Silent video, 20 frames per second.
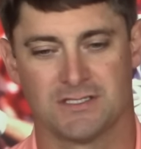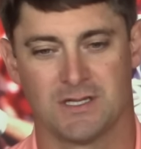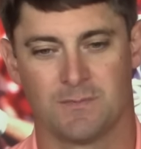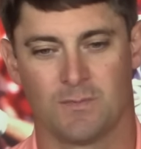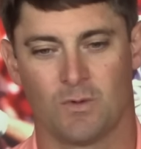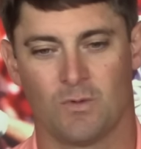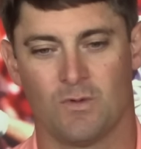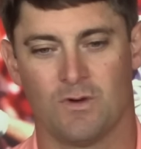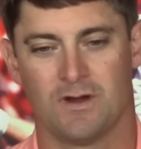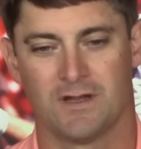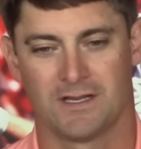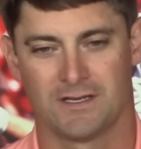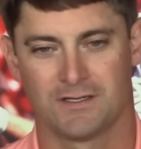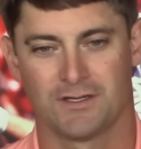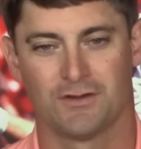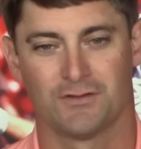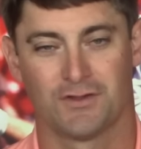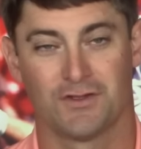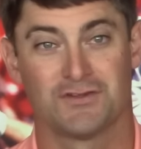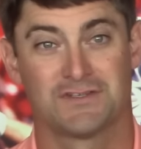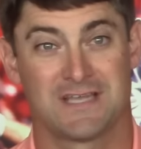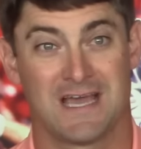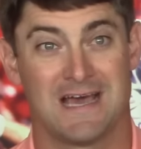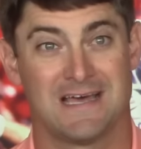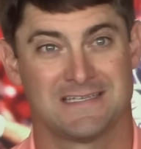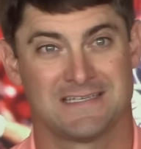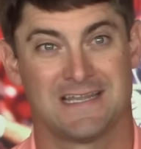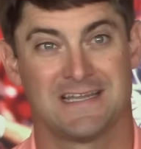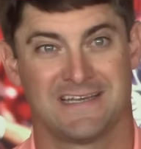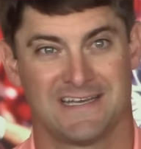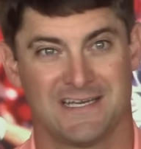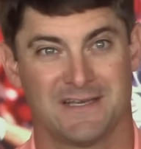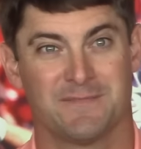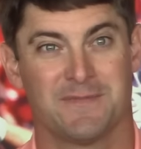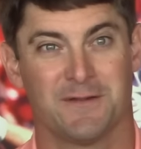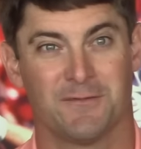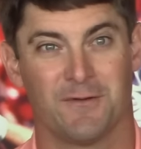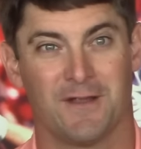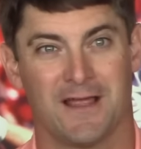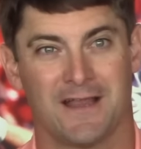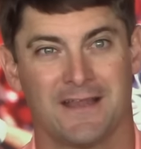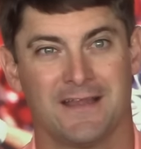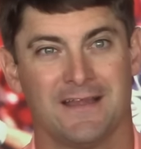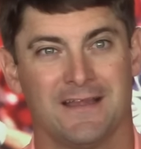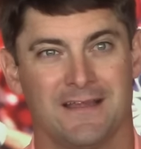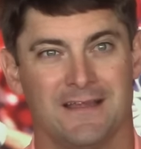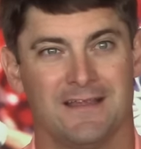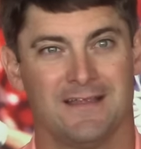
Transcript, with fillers: Number one, it told those guys they need to be ready